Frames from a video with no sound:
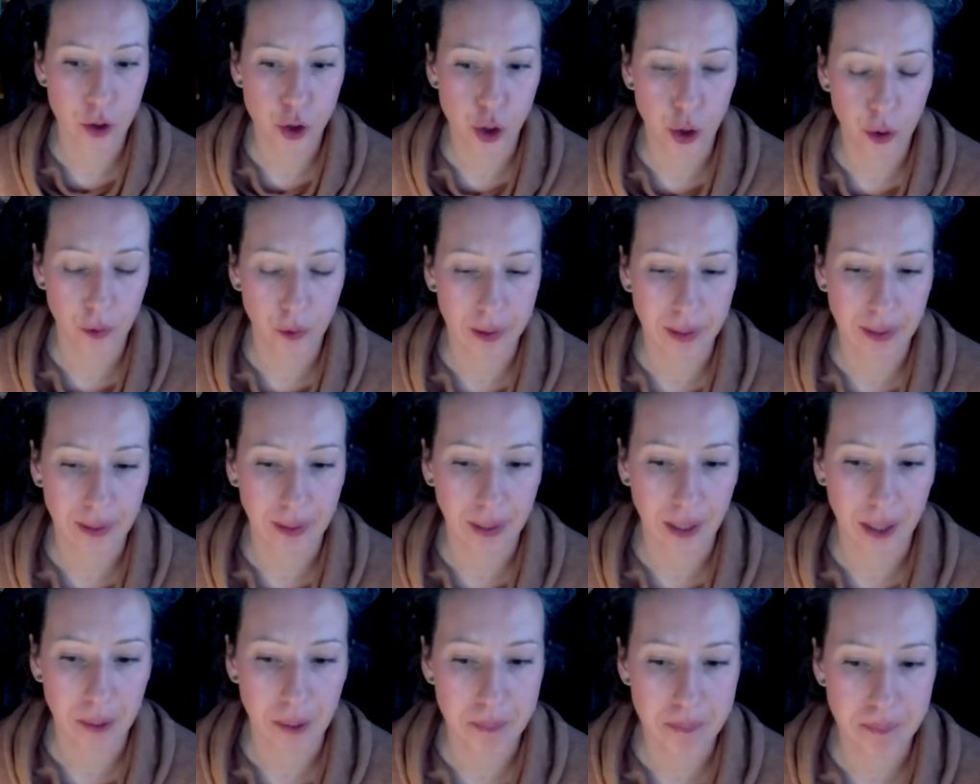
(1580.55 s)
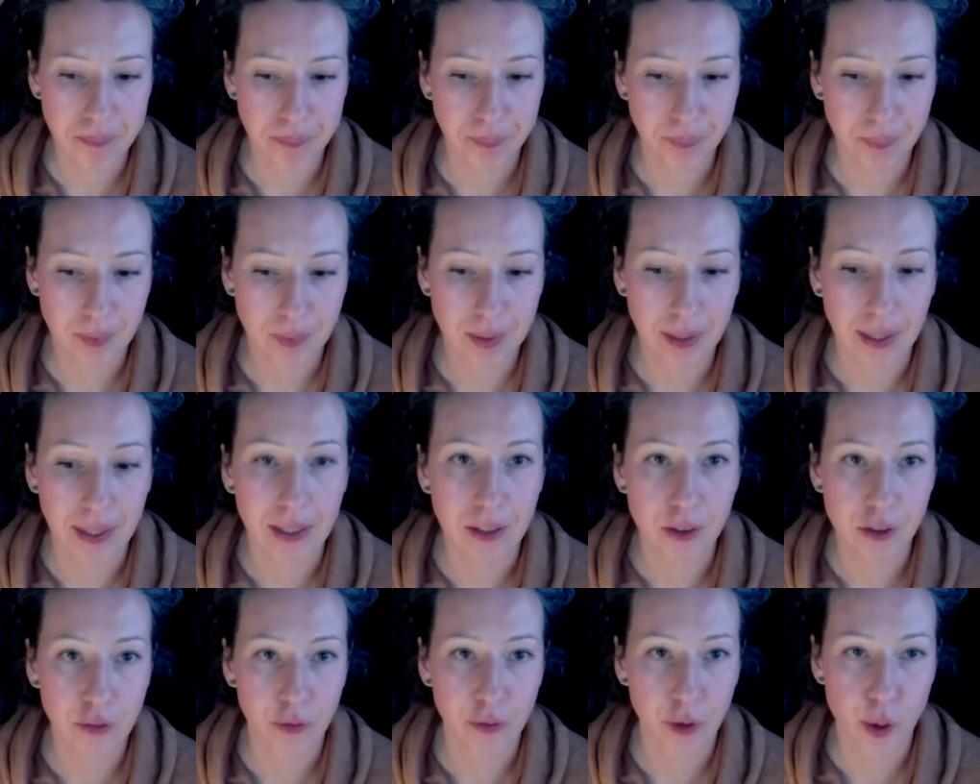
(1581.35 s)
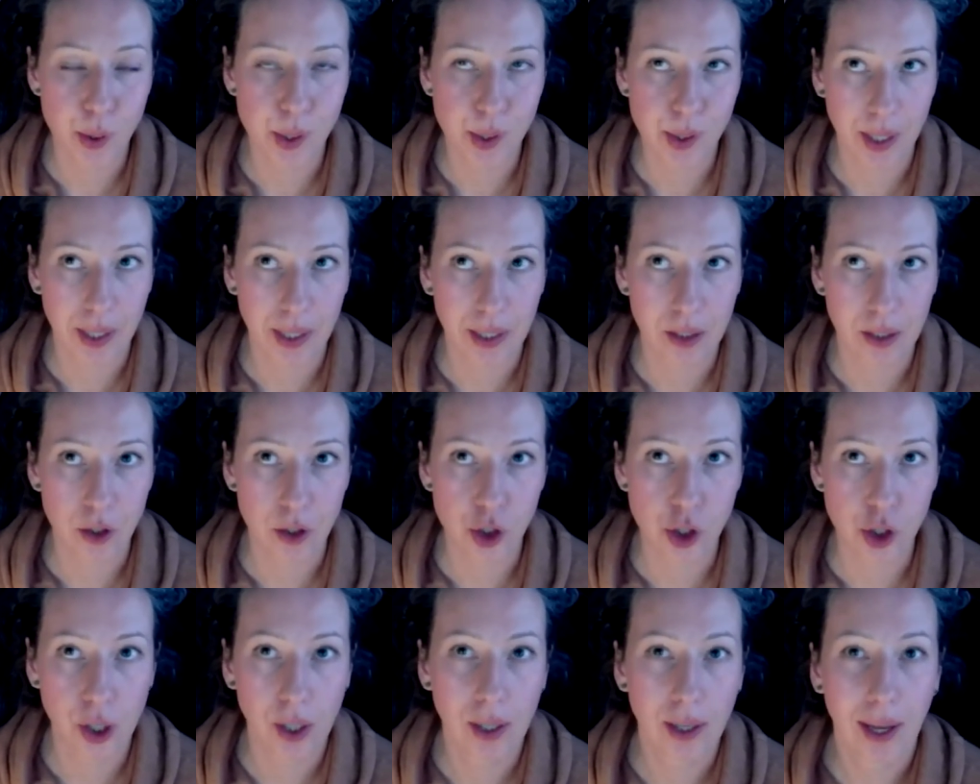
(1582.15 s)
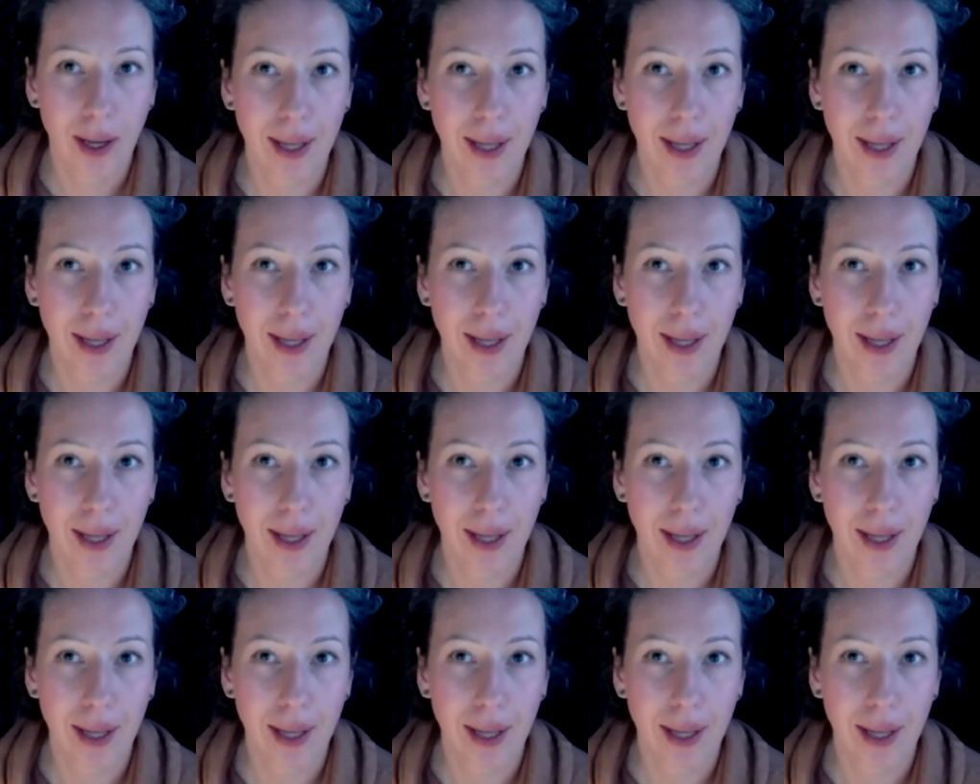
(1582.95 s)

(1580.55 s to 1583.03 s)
the interview stage.